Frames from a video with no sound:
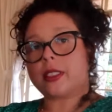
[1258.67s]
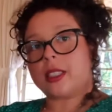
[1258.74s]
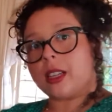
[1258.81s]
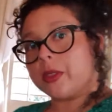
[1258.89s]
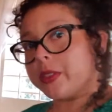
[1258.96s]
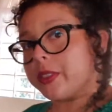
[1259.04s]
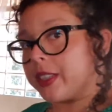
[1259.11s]

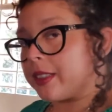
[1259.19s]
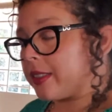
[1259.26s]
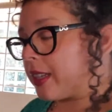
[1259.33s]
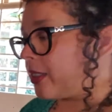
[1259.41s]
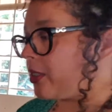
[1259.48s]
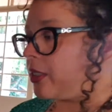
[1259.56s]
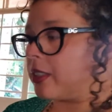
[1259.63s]
done. We've done a
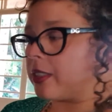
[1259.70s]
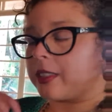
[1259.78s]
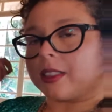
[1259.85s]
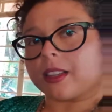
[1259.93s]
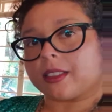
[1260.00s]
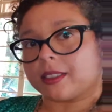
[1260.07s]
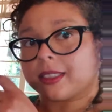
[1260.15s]
session.
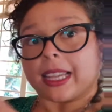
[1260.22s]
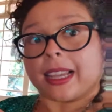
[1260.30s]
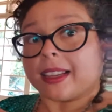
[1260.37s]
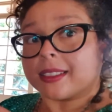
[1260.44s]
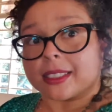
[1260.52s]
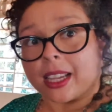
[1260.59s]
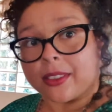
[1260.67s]
The
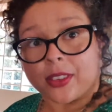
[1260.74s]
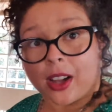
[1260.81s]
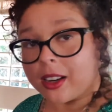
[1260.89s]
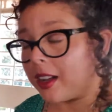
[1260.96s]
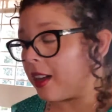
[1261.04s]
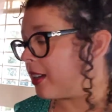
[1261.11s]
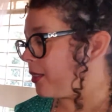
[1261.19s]
dings have
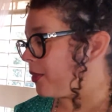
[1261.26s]
gone on